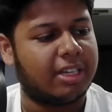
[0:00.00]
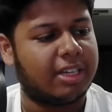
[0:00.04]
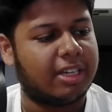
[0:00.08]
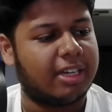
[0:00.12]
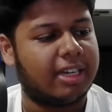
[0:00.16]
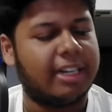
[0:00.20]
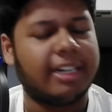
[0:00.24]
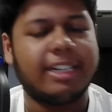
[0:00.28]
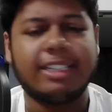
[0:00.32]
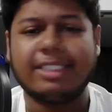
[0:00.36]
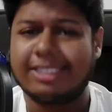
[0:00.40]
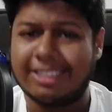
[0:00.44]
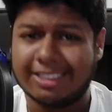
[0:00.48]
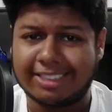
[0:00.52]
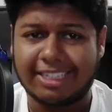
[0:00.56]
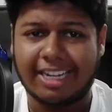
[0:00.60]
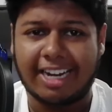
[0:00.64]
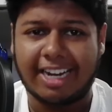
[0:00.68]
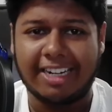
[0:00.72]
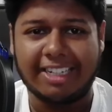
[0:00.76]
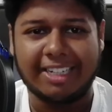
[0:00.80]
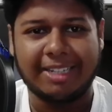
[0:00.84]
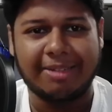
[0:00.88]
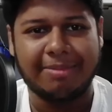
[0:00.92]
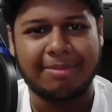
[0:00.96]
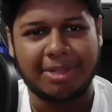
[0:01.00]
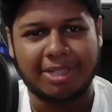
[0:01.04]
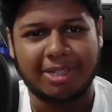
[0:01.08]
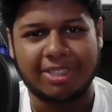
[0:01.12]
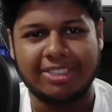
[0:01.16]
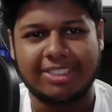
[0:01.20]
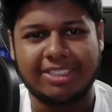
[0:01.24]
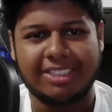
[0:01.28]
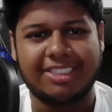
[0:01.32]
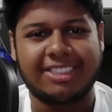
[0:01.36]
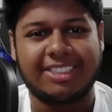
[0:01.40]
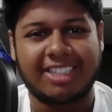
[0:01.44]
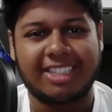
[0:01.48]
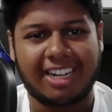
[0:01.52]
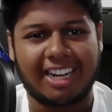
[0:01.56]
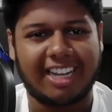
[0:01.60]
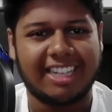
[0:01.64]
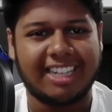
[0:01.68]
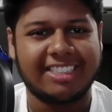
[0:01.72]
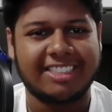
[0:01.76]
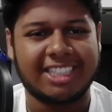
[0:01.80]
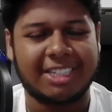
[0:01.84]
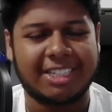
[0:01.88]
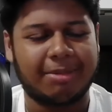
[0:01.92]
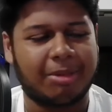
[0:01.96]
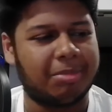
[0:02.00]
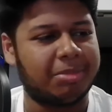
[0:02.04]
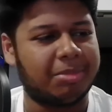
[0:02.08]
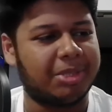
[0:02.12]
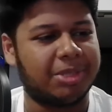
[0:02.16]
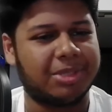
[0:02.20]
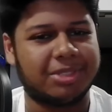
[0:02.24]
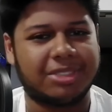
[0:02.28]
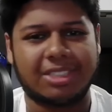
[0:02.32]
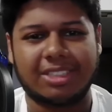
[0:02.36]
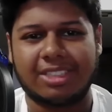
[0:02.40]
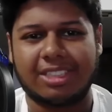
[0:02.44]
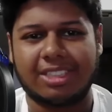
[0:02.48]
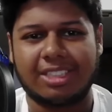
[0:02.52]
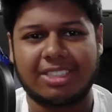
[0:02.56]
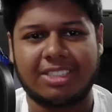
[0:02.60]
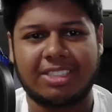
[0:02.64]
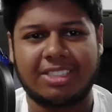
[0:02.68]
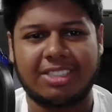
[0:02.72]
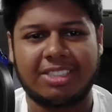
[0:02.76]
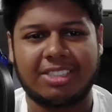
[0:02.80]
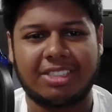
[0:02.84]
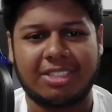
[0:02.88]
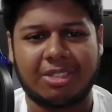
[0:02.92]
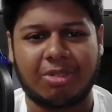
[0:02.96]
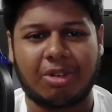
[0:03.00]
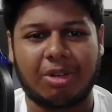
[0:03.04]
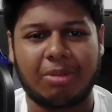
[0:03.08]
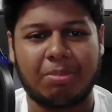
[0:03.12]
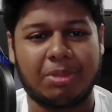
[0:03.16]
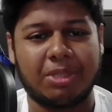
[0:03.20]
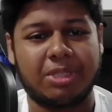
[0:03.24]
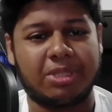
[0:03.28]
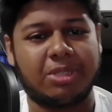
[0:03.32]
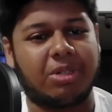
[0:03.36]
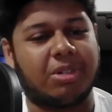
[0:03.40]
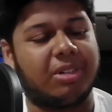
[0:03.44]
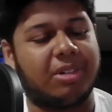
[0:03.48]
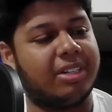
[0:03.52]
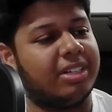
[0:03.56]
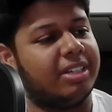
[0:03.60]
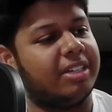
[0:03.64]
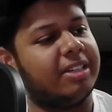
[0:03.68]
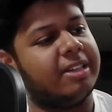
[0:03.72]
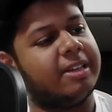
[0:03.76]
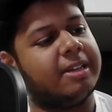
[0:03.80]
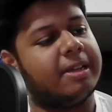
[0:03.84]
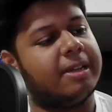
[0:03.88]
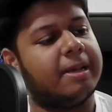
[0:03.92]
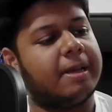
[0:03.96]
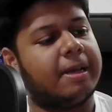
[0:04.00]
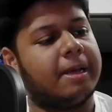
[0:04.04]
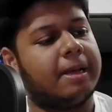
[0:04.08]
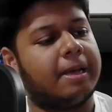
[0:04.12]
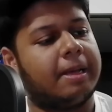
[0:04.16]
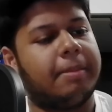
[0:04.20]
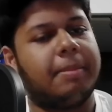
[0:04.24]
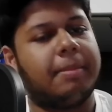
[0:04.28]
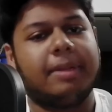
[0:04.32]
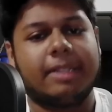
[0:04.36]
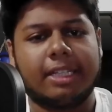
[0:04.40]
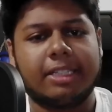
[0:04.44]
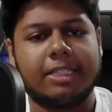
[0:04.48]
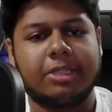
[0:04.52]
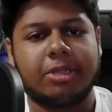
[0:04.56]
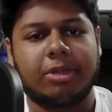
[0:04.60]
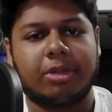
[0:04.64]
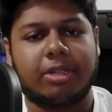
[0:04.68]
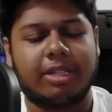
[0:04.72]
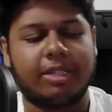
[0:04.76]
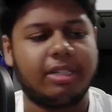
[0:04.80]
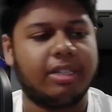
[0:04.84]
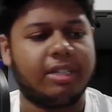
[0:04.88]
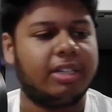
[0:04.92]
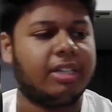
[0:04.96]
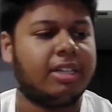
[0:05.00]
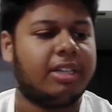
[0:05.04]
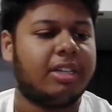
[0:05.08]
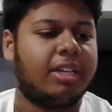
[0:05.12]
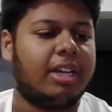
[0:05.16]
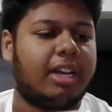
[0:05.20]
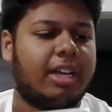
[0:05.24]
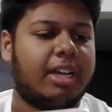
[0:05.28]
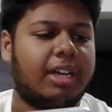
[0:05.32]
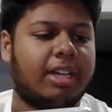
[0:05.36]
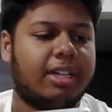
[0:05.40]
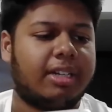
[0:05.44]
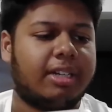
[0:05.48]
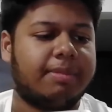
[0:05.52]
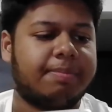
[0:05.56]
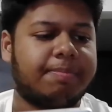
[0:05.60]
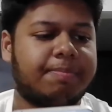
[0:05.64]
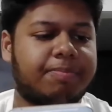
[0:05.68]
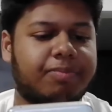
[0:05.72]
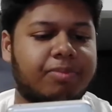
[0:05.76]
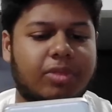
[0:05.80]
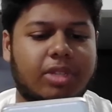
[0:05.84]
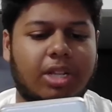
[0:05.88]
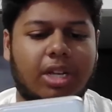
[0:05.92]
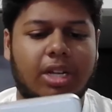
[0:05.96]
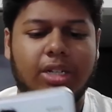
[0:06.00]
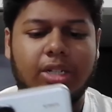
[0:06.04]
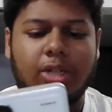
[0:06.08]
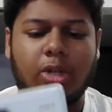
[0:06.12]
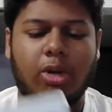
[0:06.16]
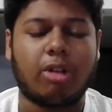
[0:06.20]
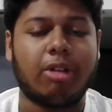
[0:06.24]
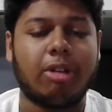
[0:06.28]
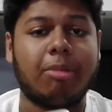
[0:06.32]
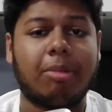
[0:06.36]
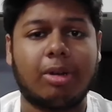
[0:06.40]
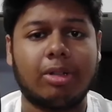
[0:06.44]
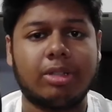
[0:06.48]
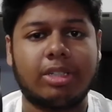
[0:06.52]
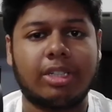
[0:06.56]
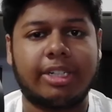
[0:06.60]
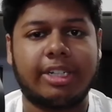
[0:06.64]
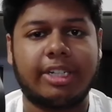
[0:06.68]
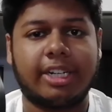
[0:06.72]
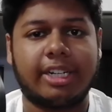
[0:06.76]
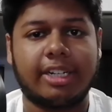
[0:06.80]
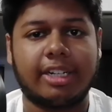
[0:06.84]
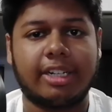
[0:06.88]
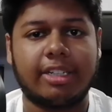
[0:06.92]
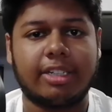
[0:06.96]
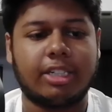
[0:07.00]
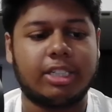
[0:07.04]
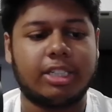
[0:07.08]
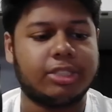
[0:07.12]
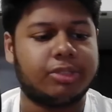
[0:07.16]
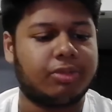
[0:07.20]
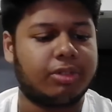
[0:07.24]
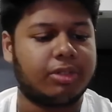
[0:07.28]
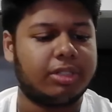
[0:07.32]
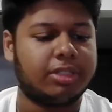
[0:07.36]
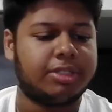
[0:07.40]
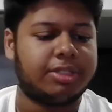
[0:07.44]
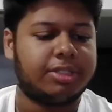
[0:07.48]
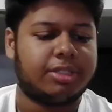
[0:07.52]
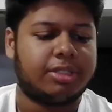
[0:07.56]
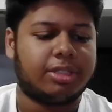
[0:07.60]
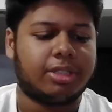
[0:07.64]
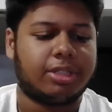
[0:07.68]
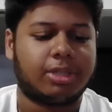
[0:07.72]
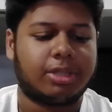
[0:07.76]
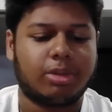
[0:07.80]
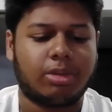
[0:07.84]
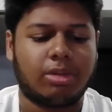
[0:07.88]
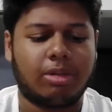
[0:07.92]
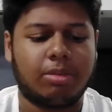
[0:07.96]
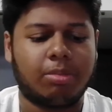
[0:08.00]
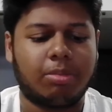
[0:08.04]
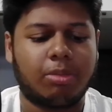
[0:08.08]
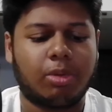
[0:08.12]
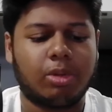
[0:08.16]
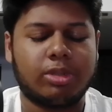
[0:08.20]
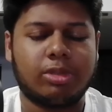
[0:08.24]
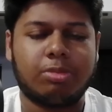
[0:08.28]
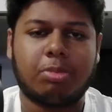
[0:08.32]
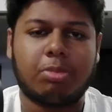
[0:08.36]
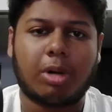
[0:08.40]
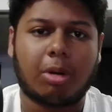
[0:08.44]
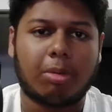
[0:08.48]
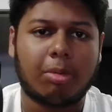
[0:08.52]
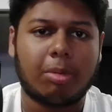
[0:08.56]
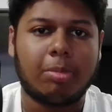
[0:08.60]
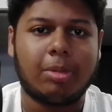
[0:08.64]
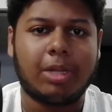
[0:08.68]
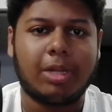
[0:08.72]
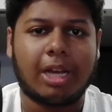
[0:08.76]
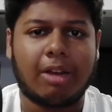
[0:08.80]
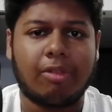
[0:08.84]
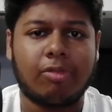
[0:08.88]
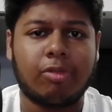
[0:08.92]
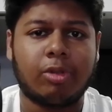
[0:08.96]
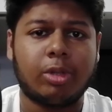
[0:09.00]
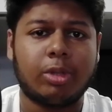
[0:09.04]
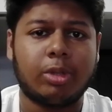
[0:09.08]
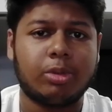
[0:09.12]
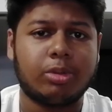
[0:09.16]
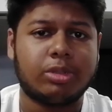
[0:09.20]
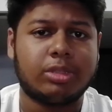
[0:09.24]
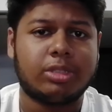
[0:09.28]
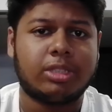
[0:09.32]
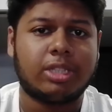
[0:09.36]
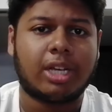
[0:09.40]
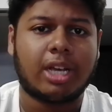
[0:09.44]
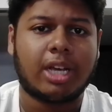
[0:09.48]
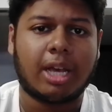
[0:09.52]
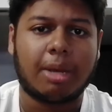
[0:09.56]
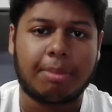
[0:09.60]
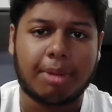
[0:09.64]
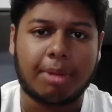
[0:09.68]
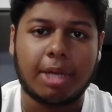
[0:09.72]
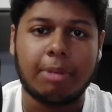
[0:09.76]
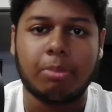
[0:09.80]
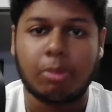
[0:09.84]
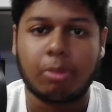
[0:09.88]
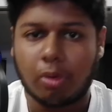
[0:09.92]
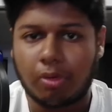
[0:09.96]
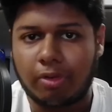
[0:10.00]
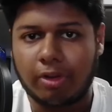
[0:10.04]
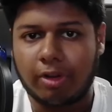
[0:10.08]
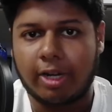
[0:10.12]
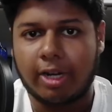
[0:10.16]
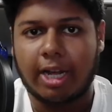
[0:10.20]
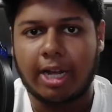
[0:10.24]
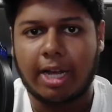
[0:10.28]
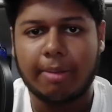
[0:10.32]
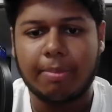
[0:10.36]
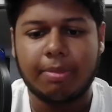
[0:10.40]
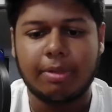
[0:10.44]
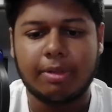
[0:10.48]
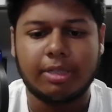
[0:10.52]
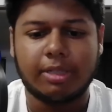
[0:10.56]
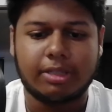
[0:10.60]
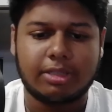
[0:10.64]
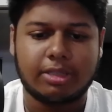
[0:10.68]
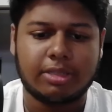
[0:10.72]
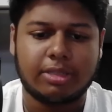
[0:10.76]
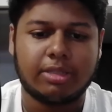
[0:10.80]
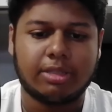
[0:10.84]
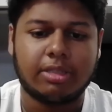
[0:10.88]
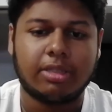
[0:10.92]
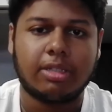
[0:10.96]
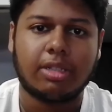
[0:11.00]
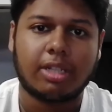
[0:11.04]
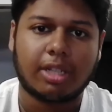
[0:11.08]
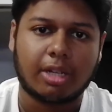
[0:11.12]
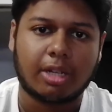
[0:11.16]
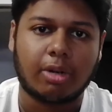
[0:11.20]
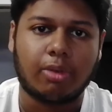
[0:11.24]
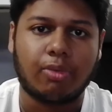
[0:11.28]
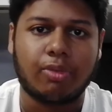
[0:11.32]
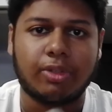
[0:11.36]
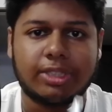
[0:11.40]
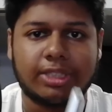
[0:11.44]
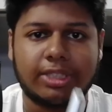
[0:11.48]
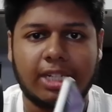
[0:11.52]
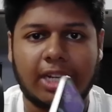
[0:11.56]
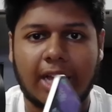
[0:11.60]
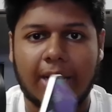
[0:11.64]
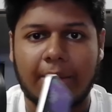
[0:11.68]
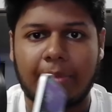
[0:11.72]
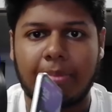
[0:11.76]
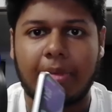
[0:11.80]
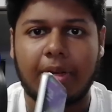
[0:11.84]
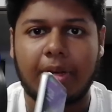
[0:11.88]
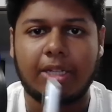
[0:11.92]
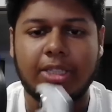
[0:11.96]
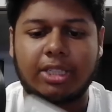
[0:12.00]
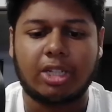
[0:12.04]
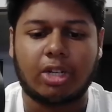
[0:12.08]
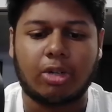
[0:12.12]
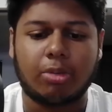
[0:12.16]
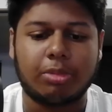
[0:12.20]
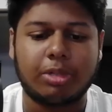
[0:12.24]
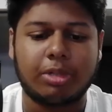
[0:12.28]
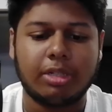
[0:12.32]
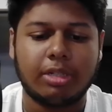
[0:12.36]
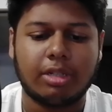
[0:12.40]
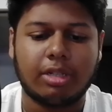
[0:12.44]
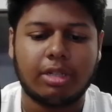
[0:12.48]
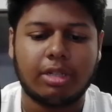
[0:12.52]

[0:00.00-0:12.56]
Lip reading: And it's a sad day because it's the last time I'm using this OnePlus Nord. But that's okay. And talking about the data transfers, you'll most probably have to use the MI Mover app. It's an official app by Xiaomi.